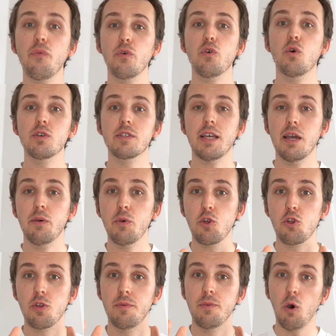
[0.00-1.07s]
of course, I
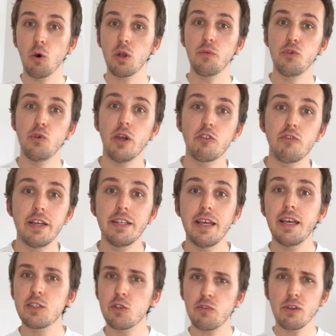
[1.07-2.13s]
wish all of you a great
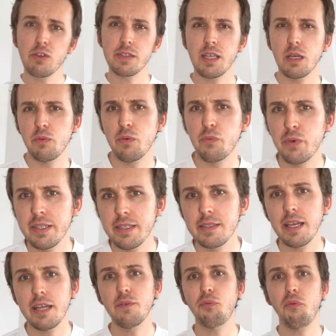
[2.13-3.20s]
day. Surround yourself with
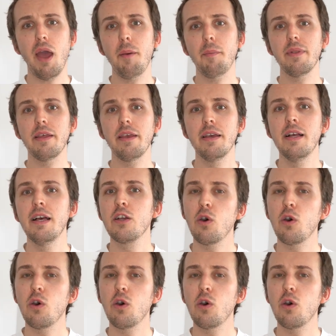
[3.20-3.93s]
friends and family.